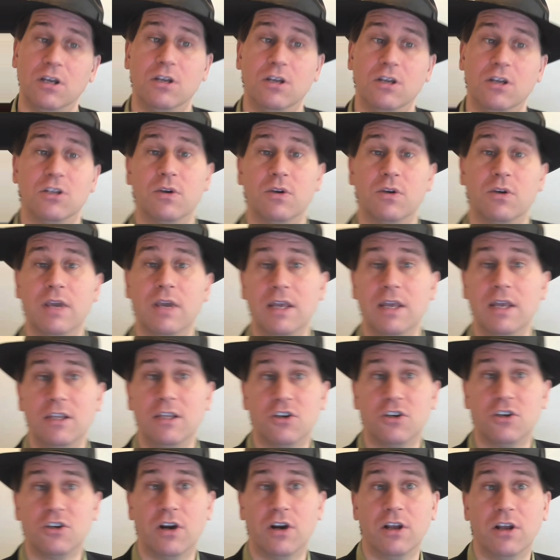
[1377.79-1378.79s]
So again,
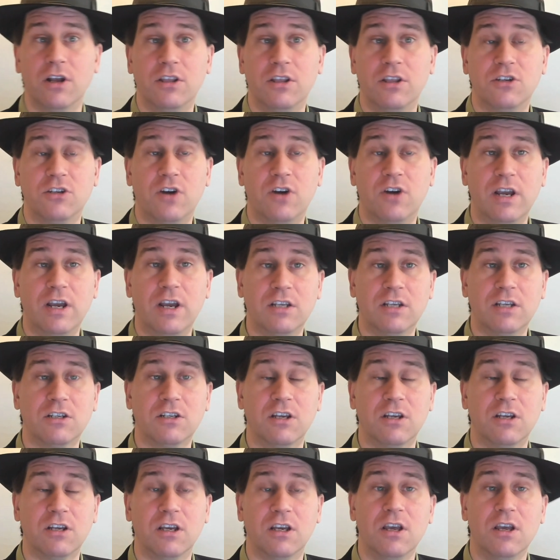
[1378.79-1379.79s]
these are
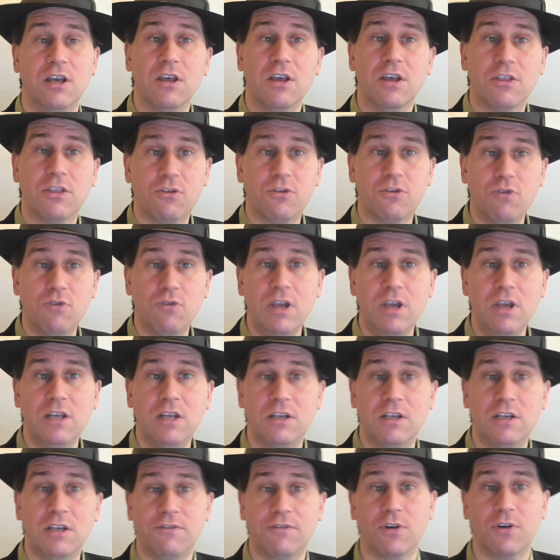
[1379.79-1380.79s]
asking three
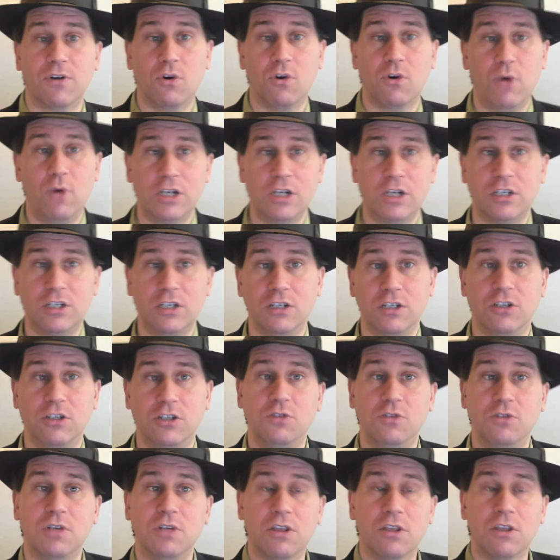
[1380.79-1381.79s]
different questions
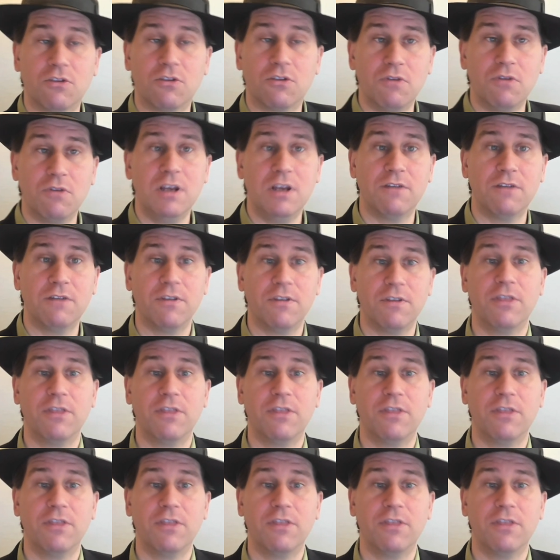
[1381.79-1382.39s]
using three different